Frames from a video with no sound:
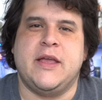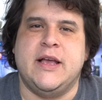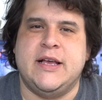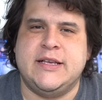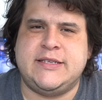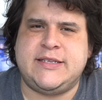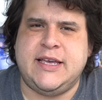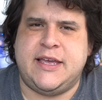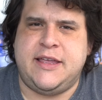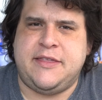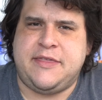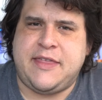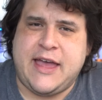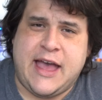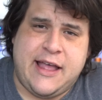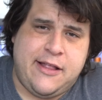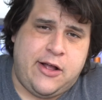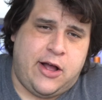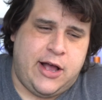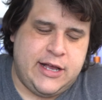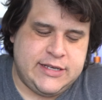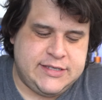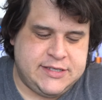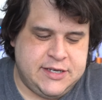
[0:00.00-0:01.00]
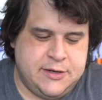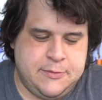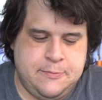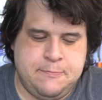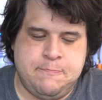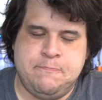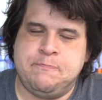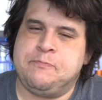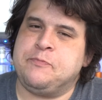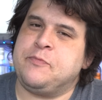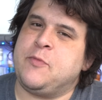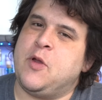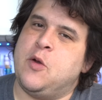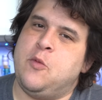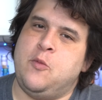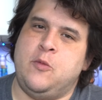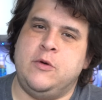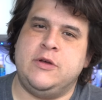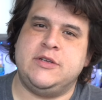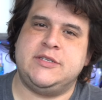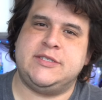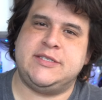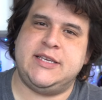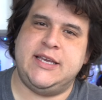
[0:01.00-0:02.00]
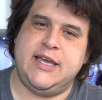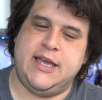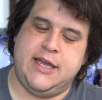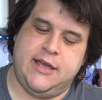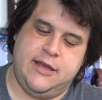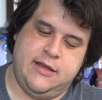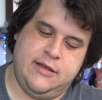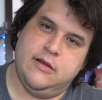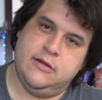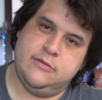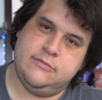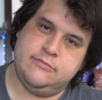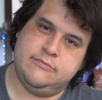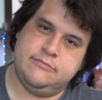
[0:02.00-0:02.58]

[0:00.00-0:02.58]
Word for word: Is it that awesome? We'll see.